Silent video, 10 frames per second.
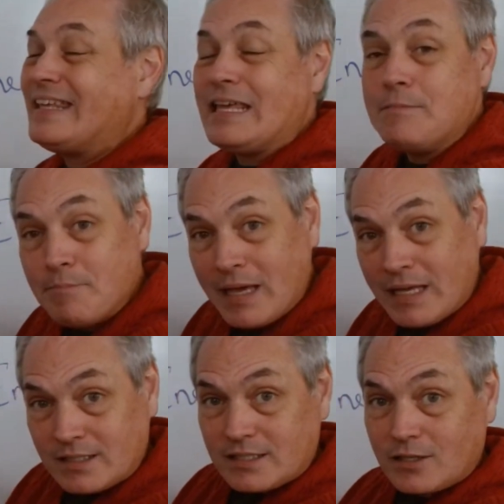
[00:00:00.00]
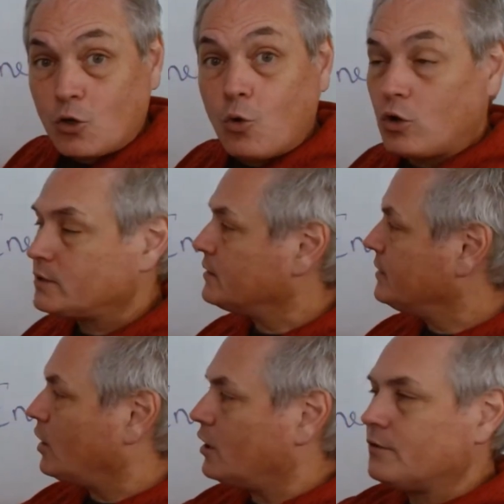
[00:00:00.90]
immense
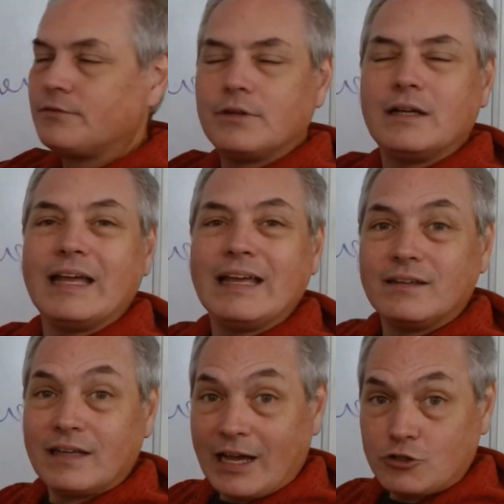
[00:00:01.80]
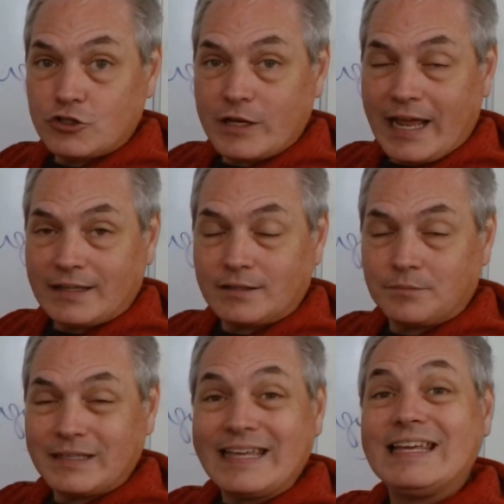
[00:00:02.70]
quantity of hydrogen
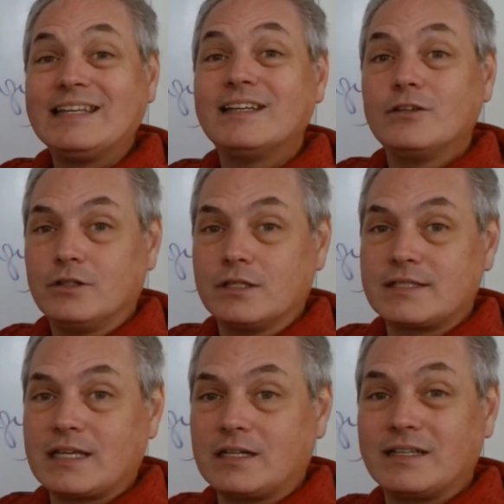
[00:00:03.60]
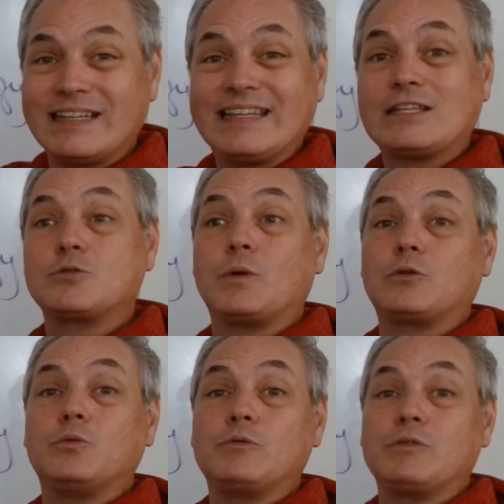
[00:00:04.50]
atom in the sun, that's what
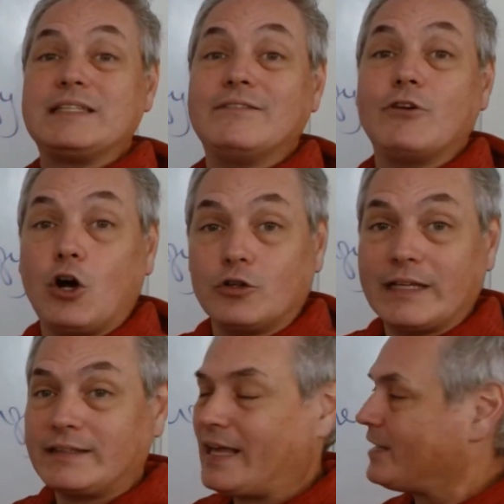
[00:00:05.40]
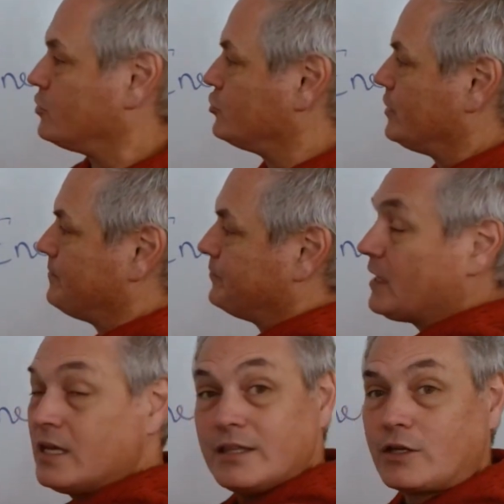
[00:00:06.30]
we receive all that energy.
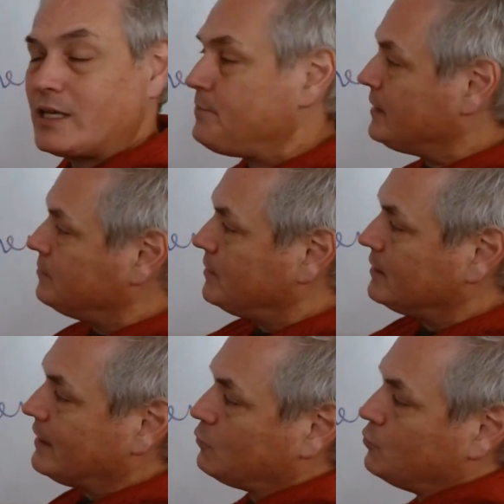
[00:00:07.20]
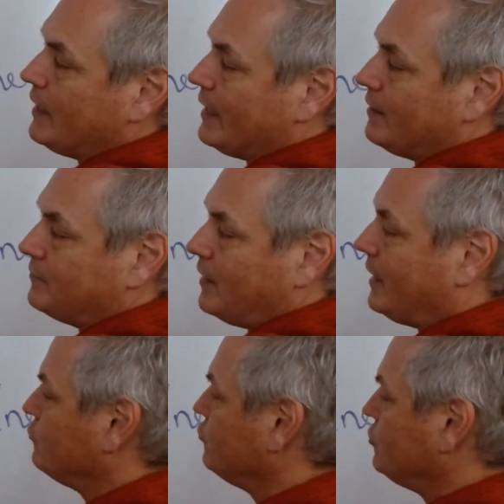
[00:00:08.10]
Now, keeping in mind that we have
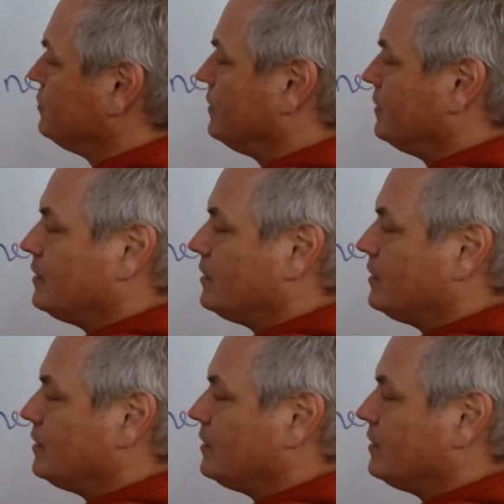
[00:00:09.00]
hydrogen